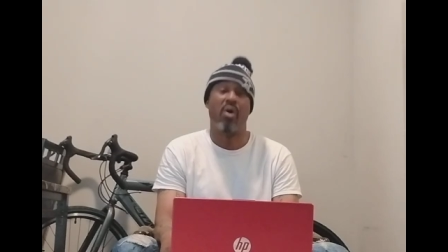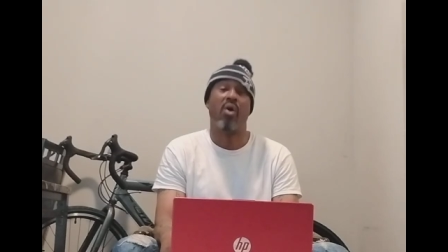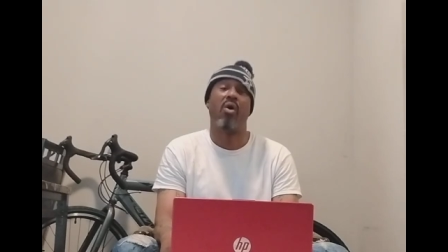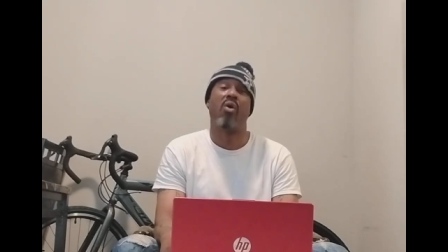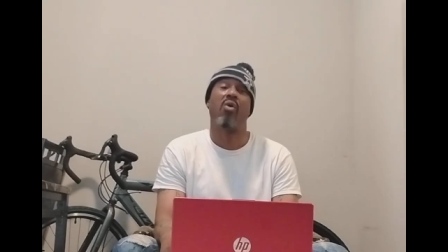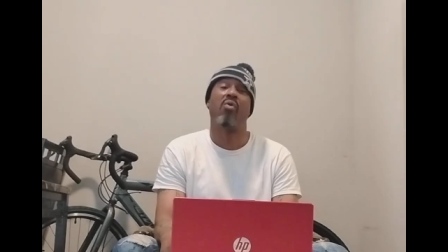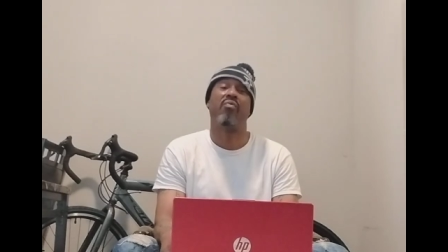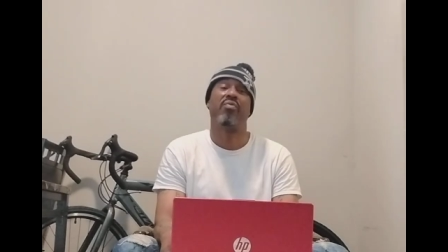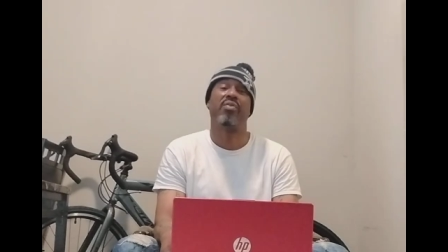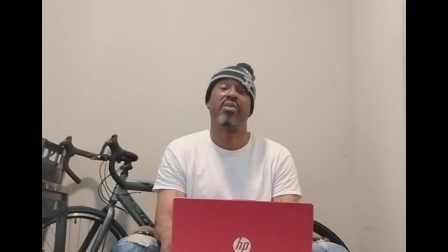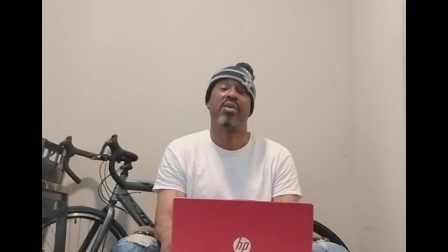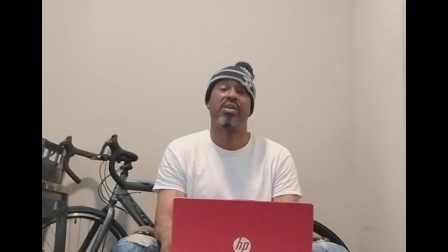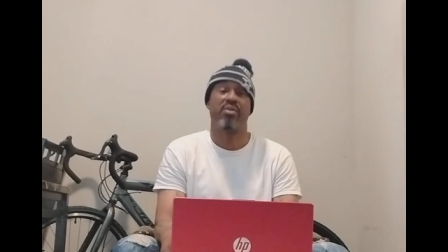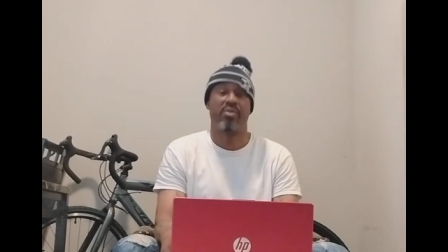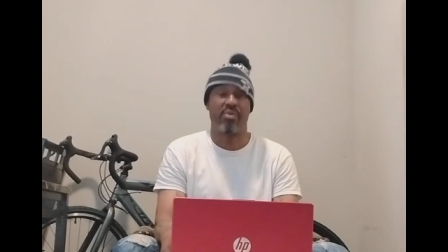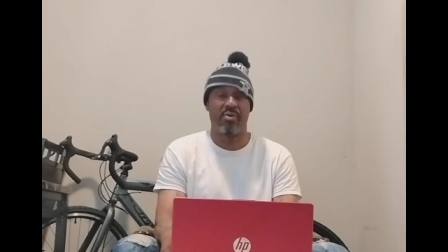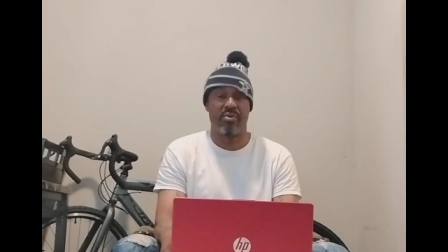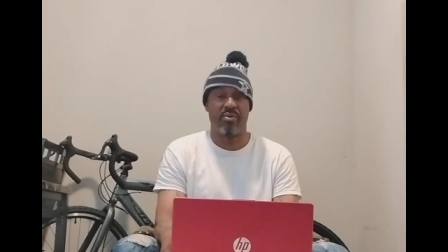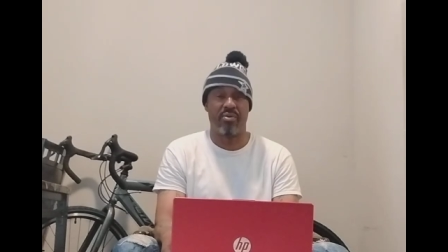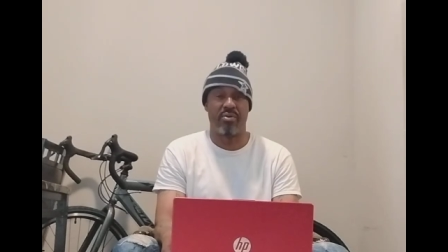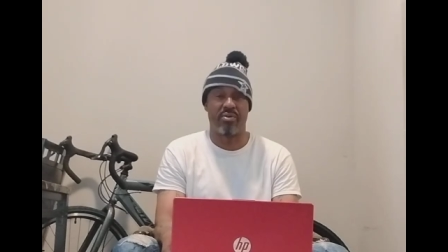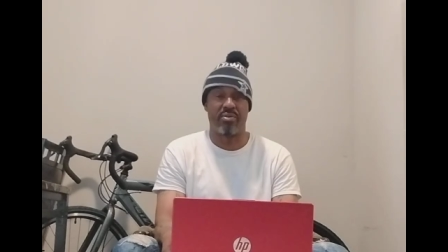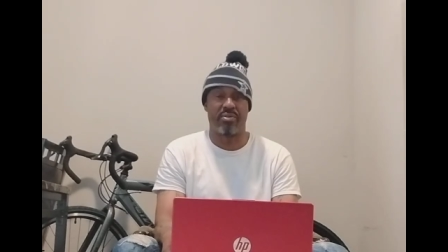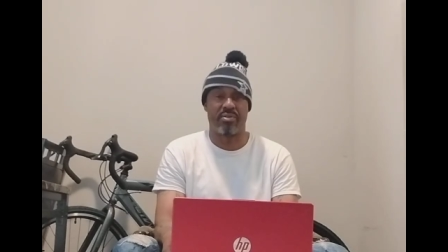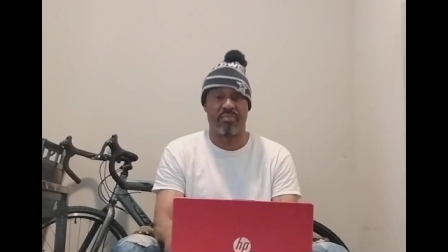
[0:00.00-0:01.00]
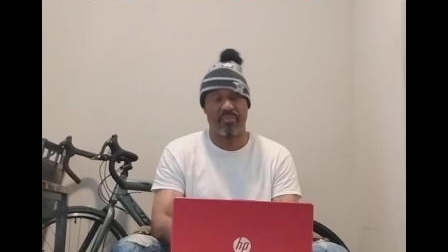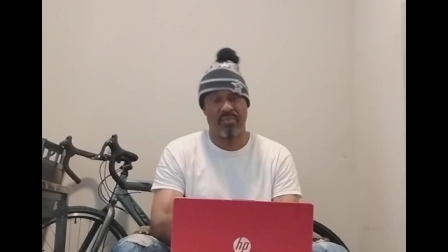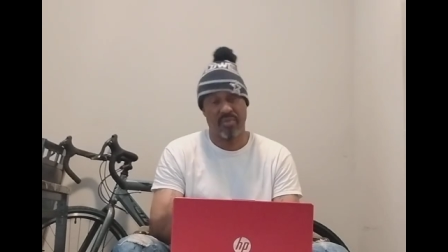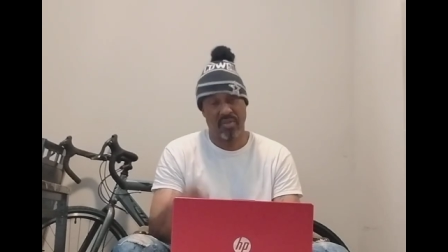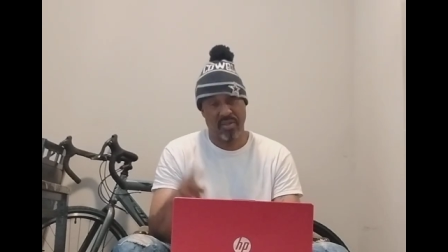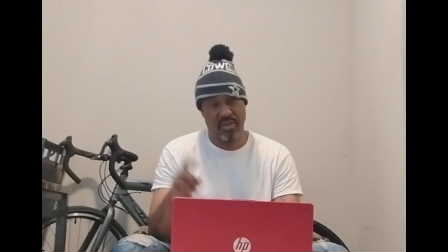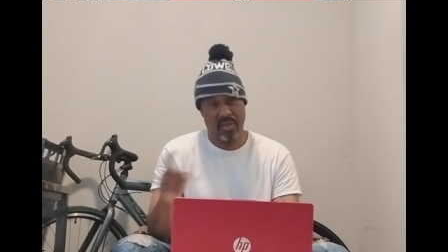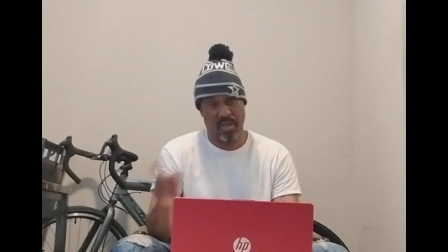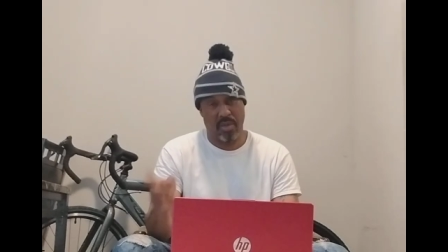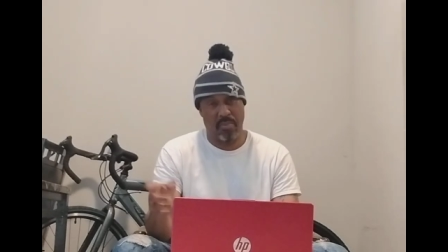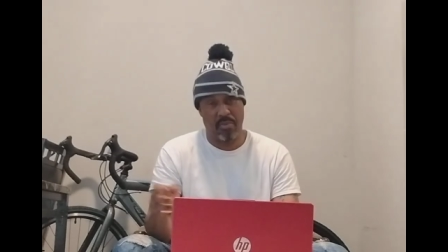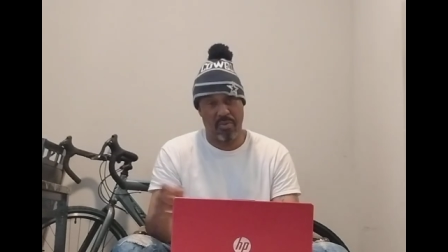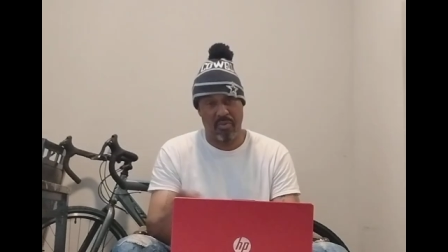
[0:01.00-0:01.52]
over the years.
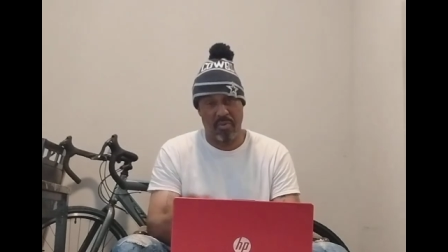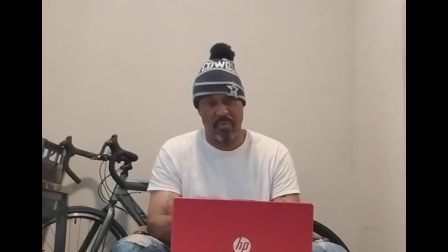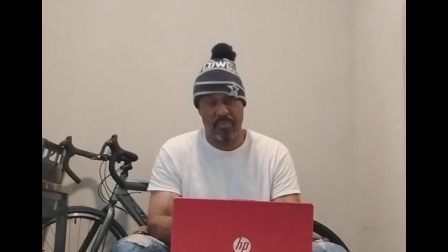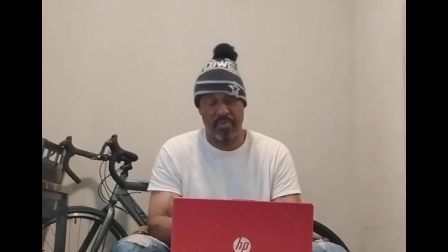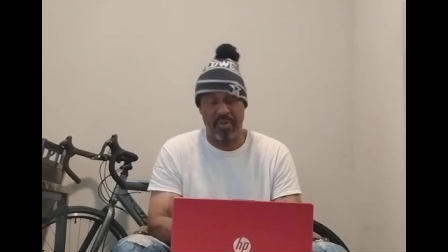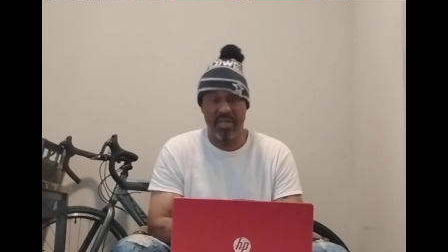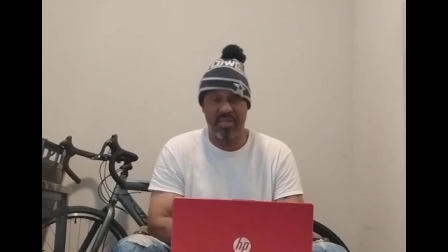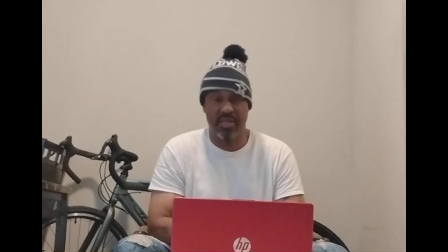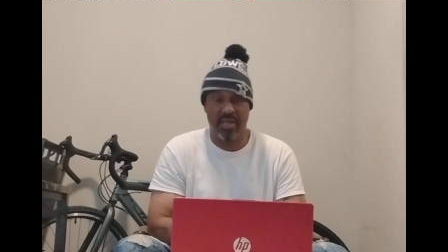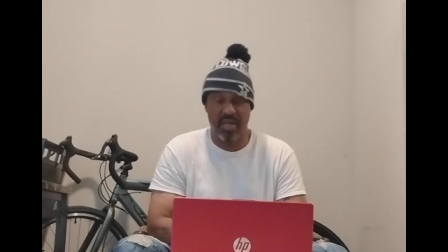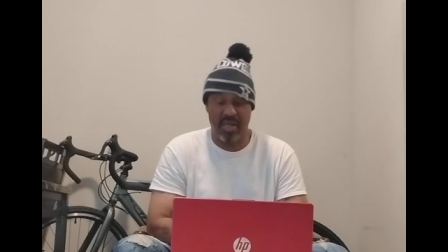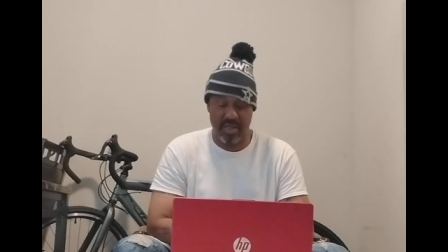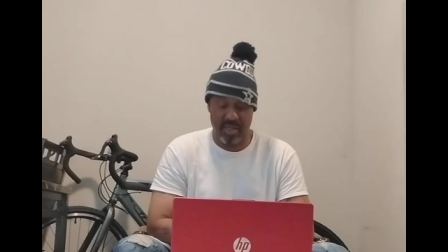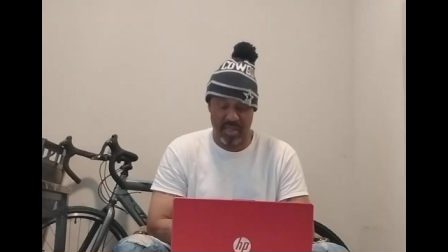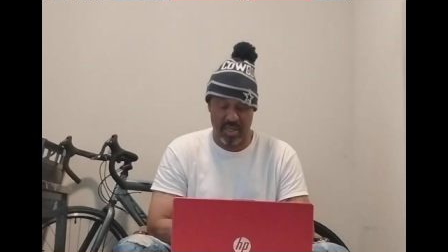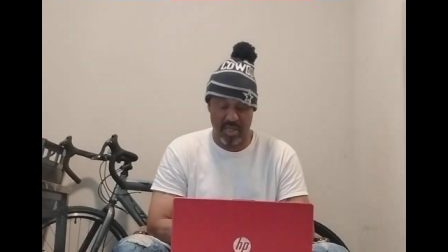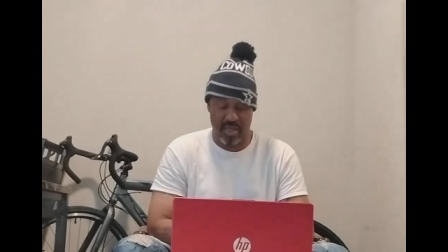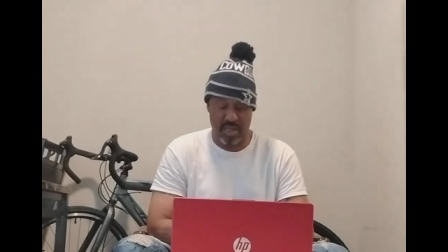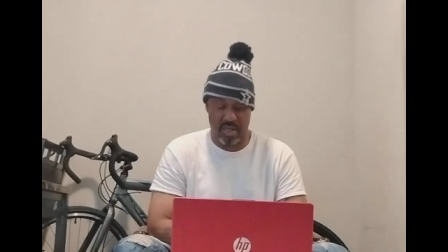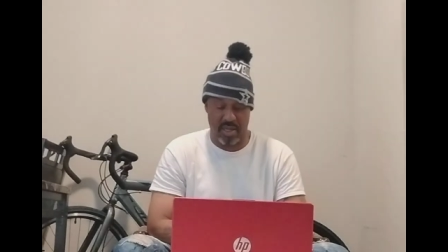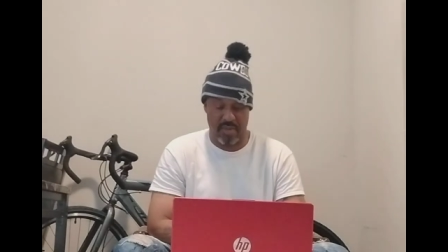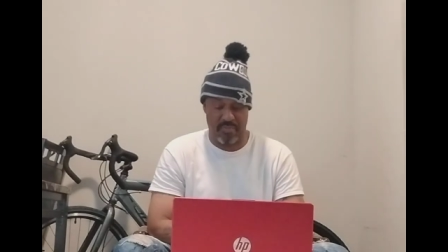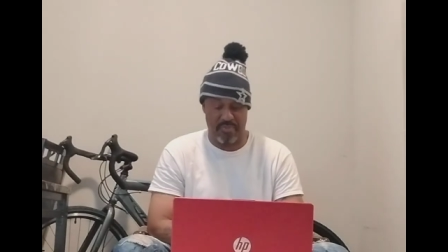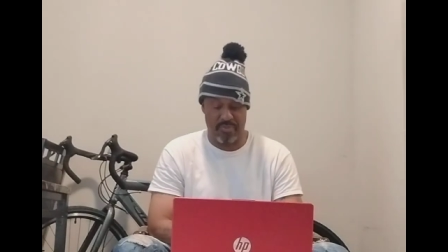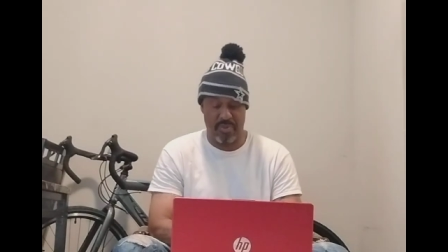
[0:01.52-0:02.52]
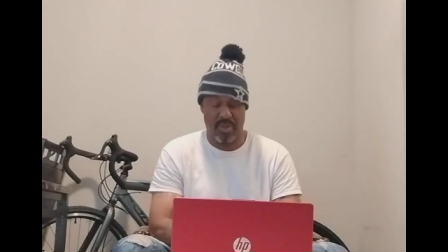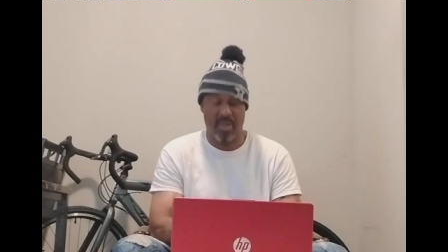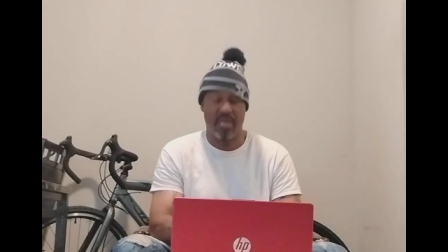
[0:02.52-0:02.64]
Let me repeat that again.